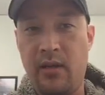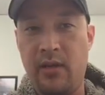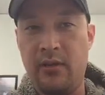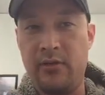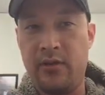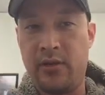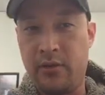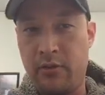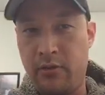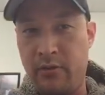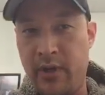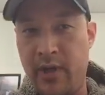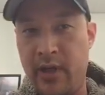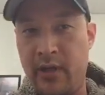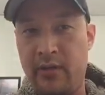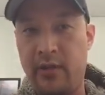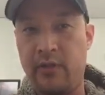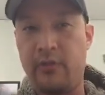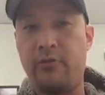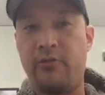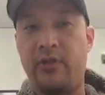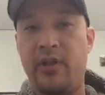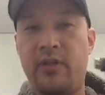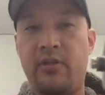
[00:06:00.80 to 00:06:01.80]
unscrewing it
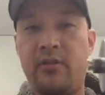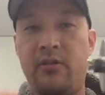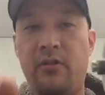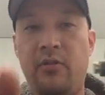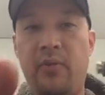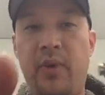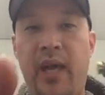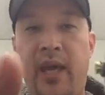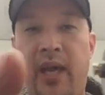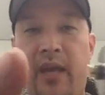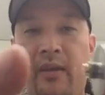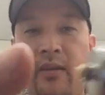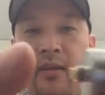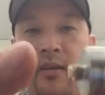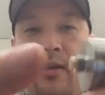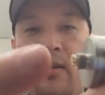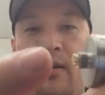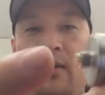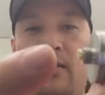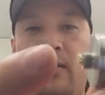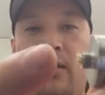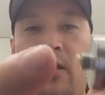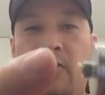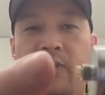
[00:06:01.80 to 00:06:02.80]
the traditional way.
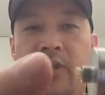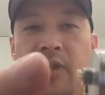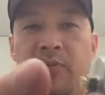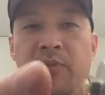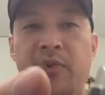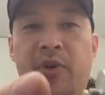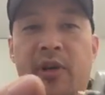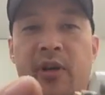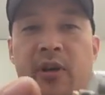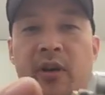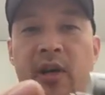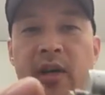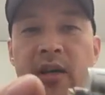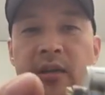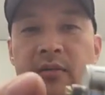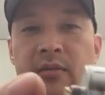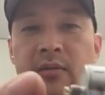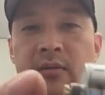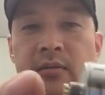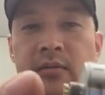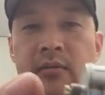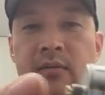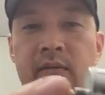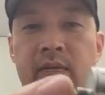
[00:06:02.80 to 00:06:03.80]
Now, when you put it
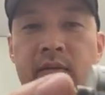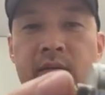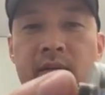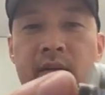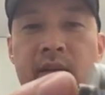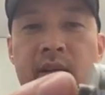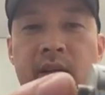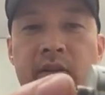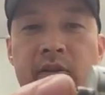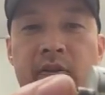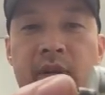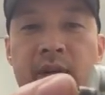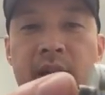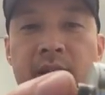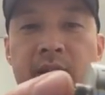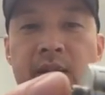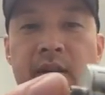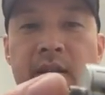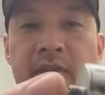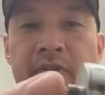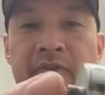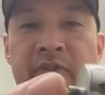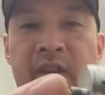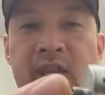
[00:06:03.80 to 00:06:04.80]
on and you
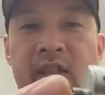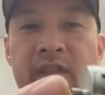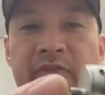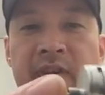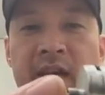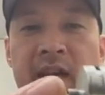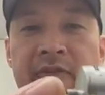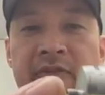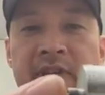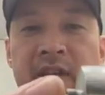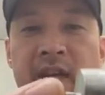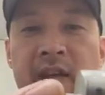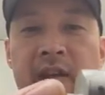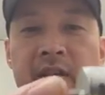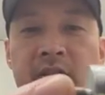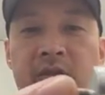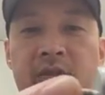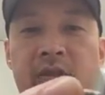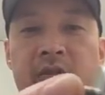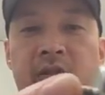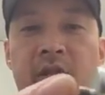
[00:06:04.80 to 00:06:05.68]
hit a fixed 510 and you